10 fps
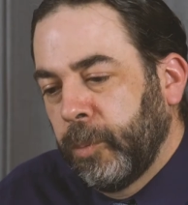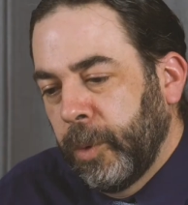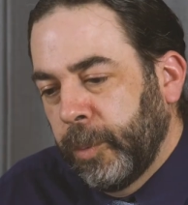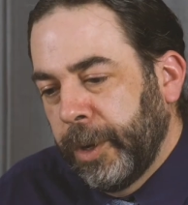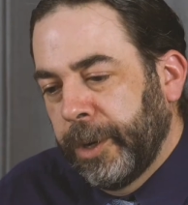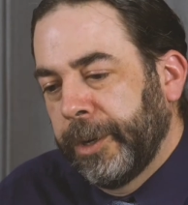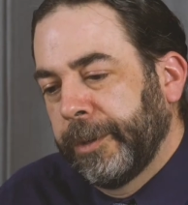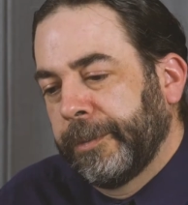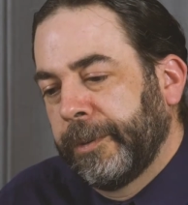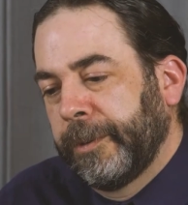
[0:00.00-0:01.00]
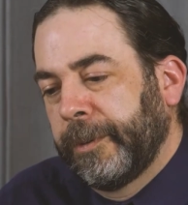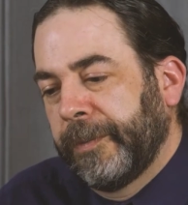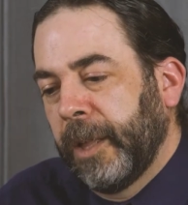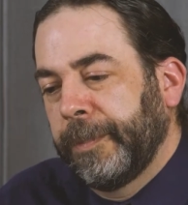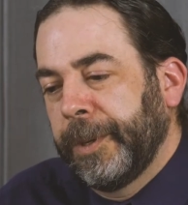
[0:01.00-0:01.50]
when we were
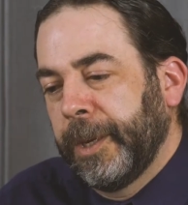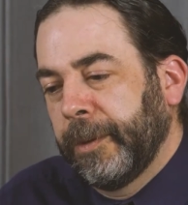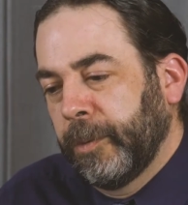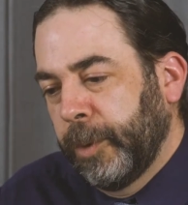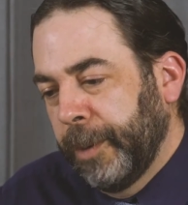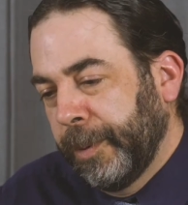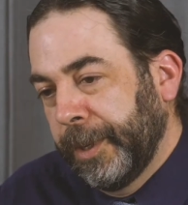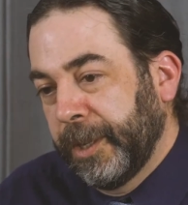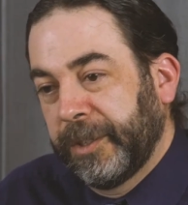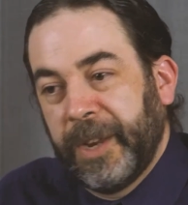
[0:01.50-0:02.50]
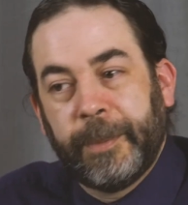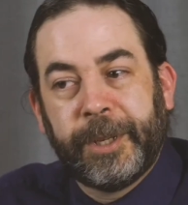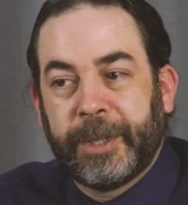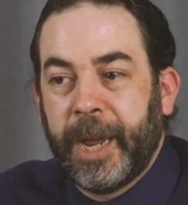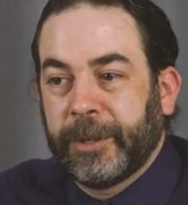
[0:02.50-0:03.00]
implementing this
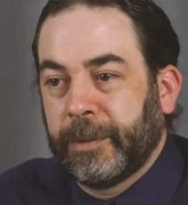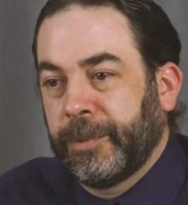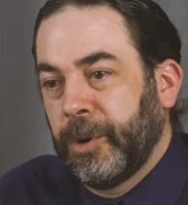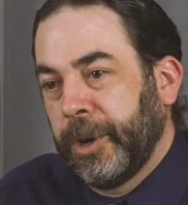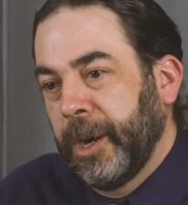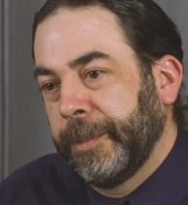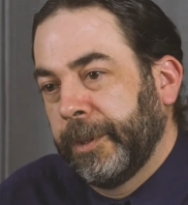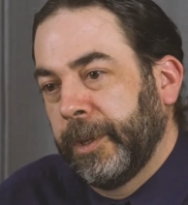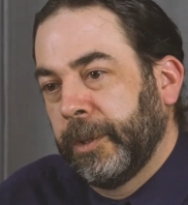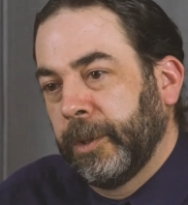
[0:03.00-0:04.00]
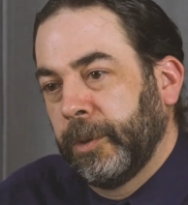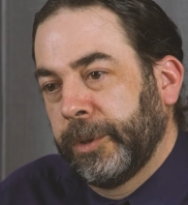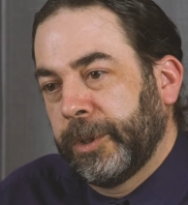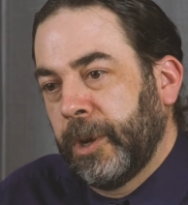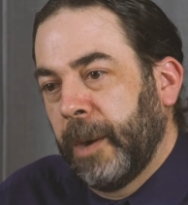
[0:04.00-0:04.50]
Families in Action program in
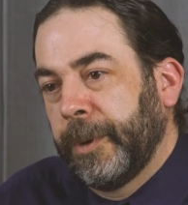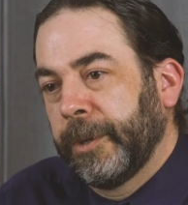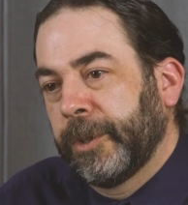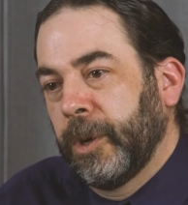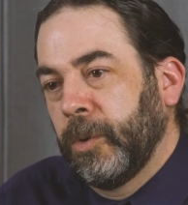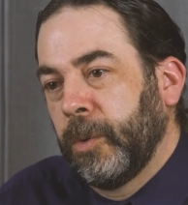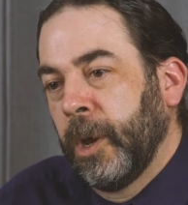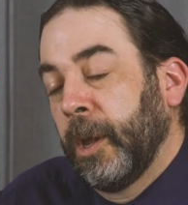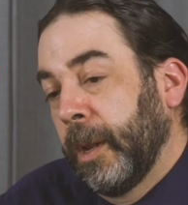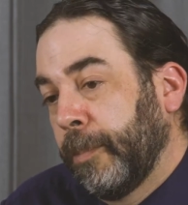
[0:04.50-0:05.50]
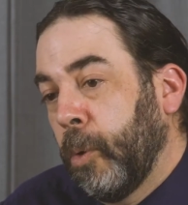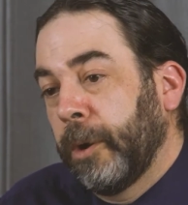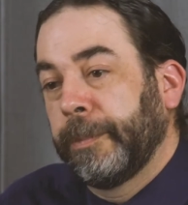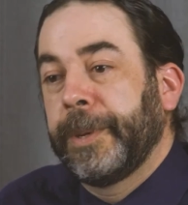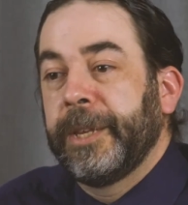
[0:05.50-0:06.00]
Lewiston, Auburn, so an
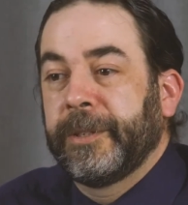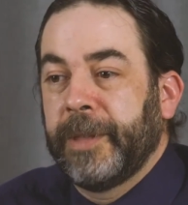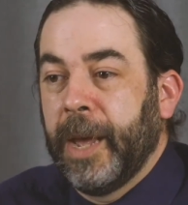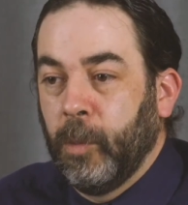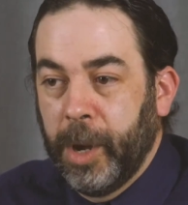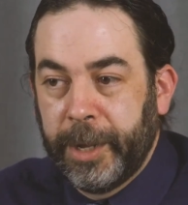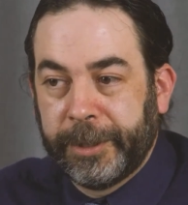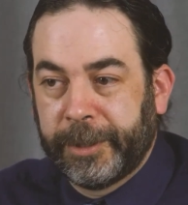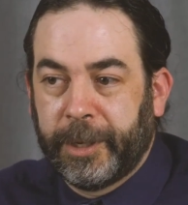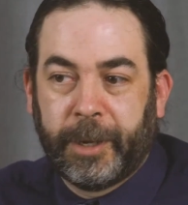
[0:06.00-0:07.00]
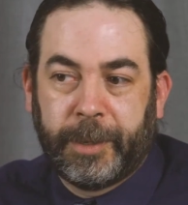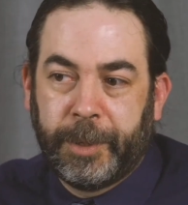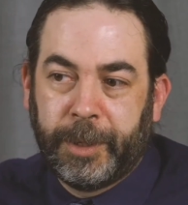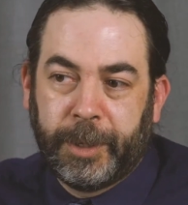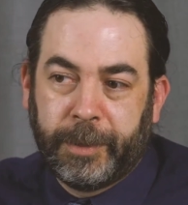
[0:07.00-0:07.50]
important piece of that was our
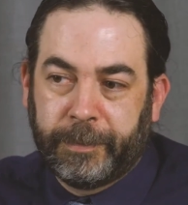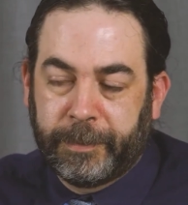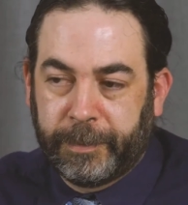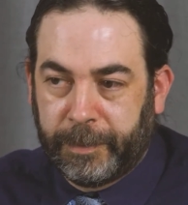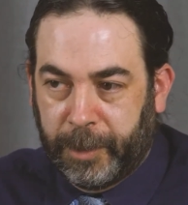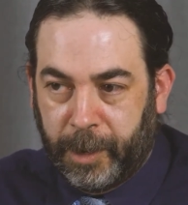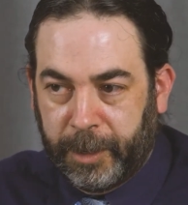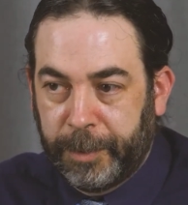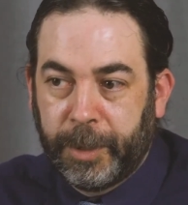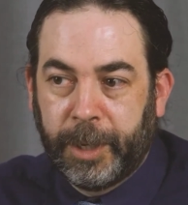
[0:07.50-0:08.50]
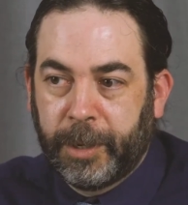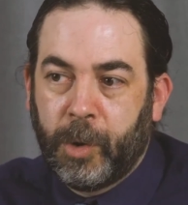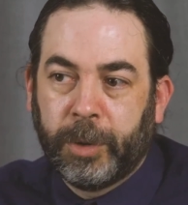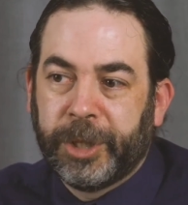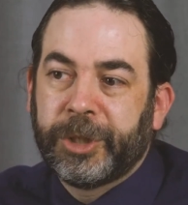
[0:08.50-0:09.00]
community
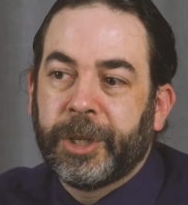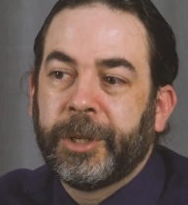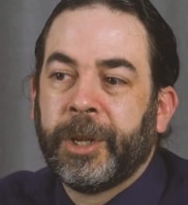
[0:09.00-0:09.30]
coalition,